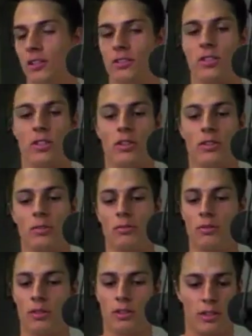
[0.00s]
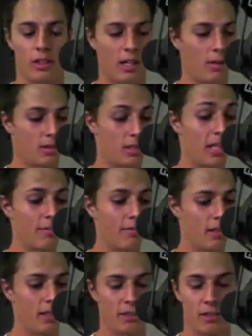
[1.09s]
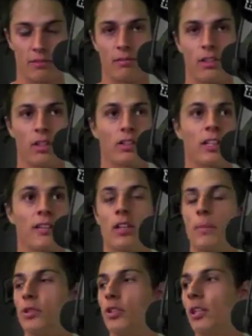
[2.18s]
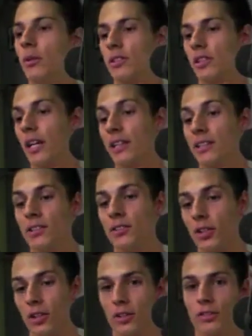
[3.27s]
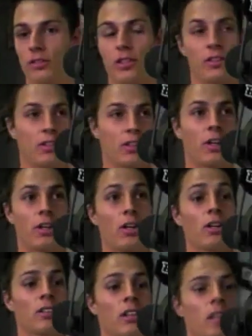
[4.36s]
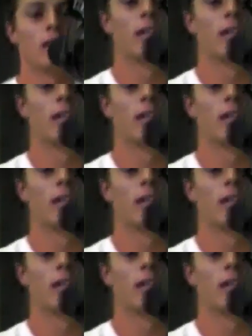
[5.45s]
And so, you know, I was thankfully, you know, given the opportunity when I was a lighty to go, to go into a go kart.